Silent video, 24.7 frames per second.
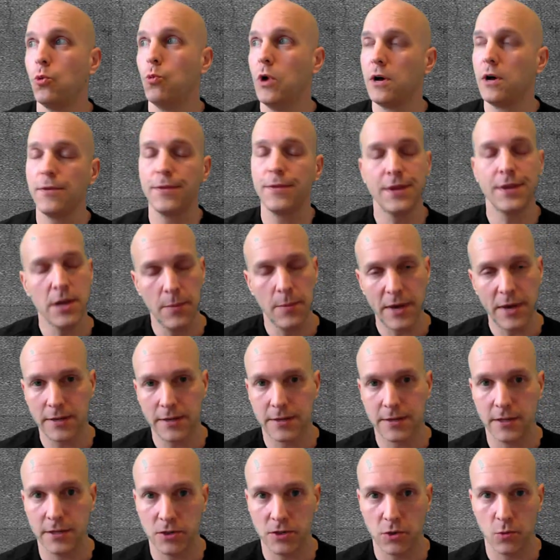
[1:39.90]
Well, think about
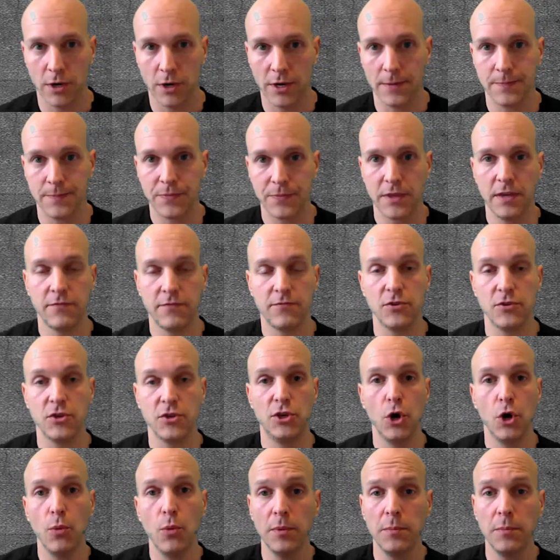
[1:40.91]
it this way. If
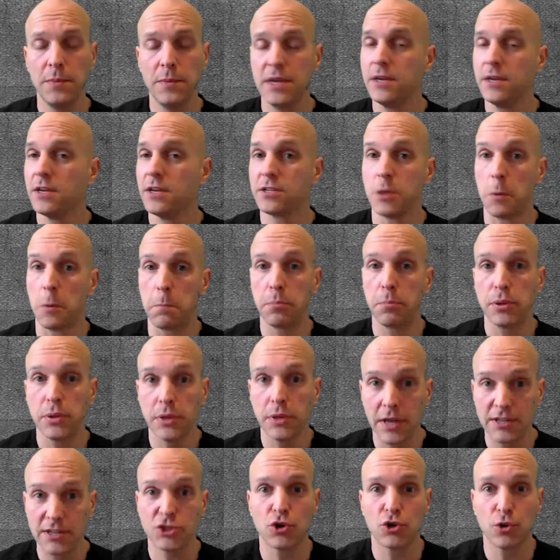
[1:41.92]
dopamine is a
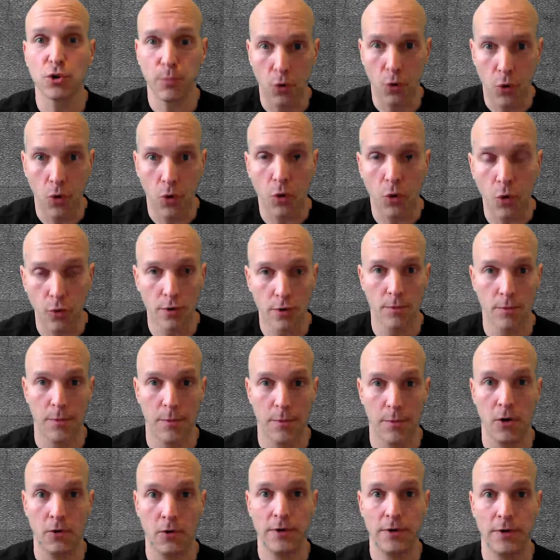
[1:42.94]
pleasurable
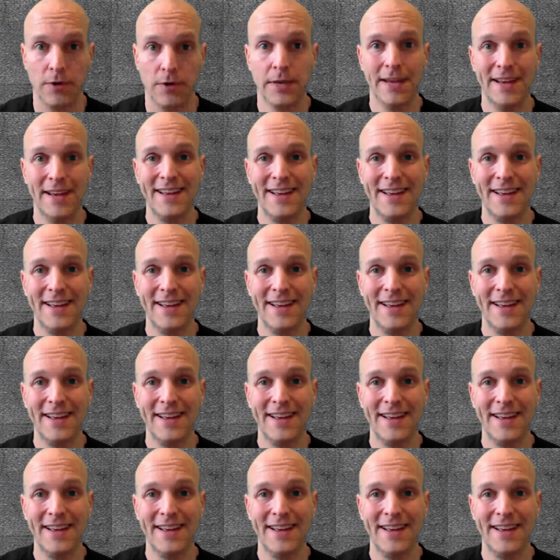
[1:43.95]
hormone,